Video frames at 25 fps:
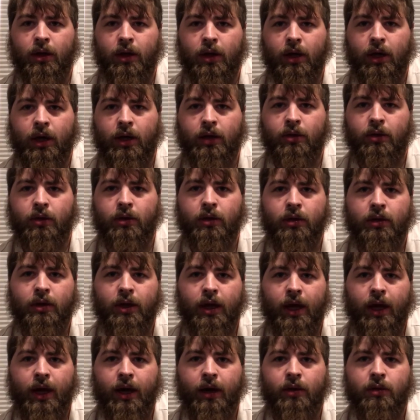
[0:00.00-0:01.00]
I learned
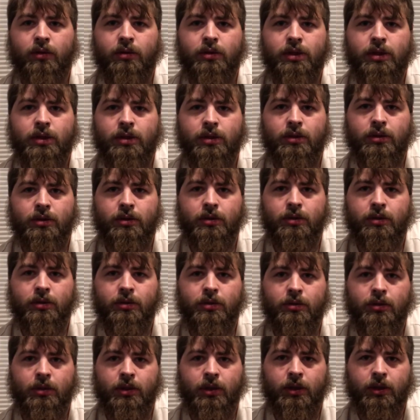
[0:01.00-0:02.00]
how to
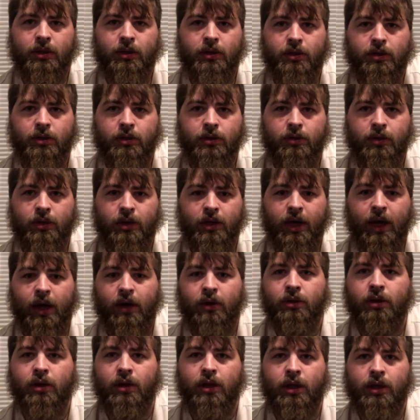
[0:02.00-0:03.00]
do a
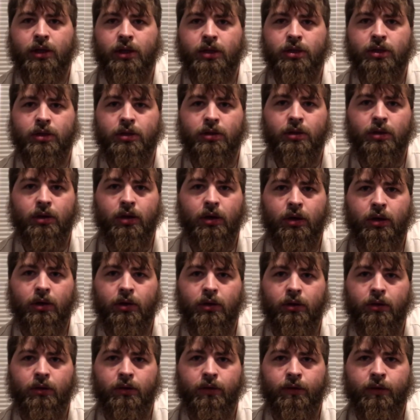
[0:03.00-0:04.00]
calculation
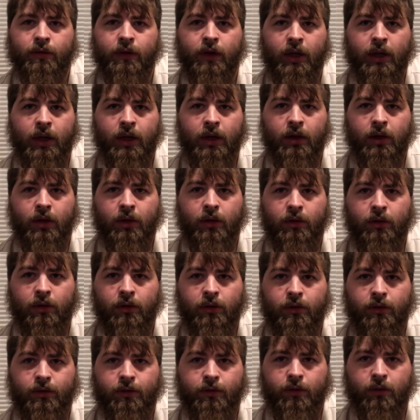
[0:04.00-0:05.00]

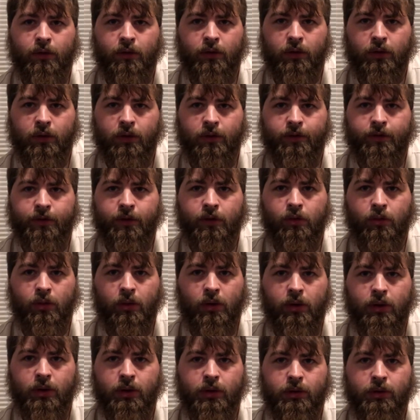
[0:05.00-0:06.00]
for if you
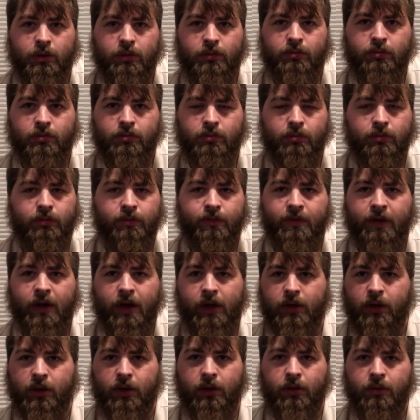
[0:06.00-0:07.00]
want to
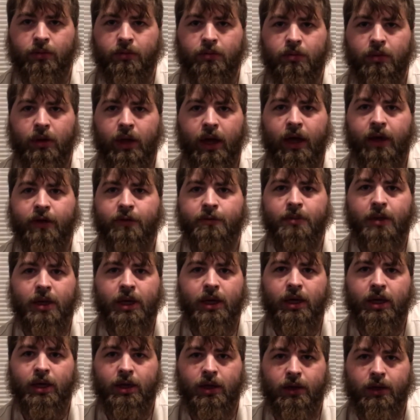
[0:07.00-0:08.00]
find your
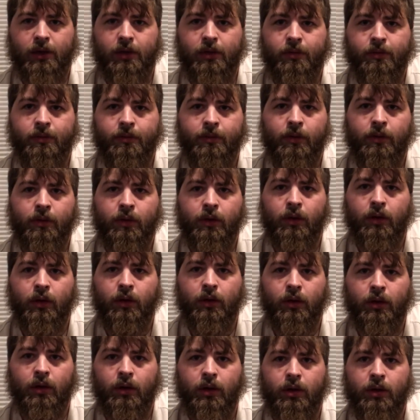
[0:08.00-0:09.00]
FPE
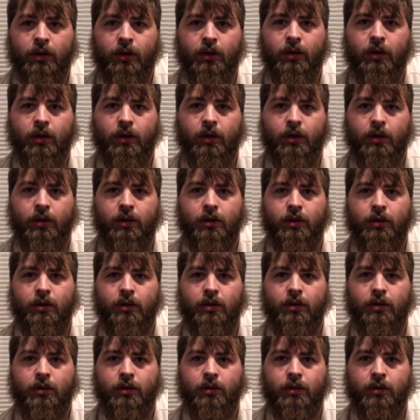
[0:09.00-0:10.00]
on
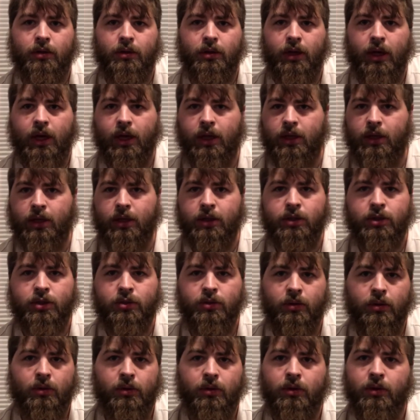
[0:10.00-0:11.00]
any
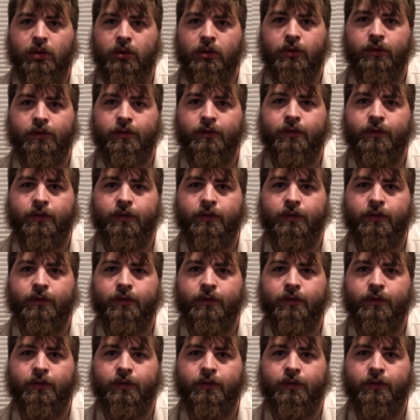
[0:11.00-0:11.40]
sort of